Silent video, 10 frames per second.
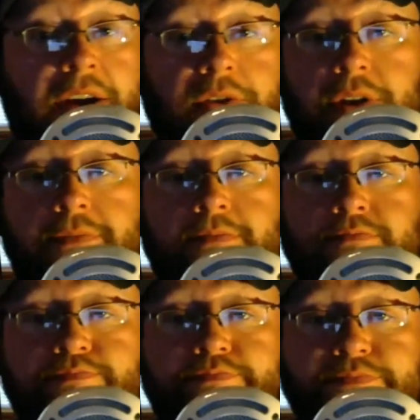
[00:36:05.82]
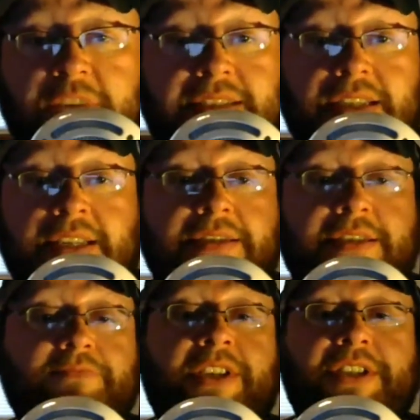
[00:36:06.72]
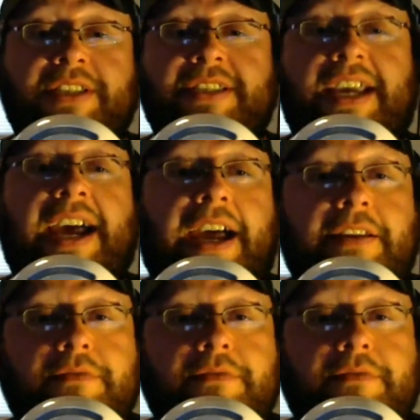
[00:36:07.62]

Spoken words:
don't know. It's just sad.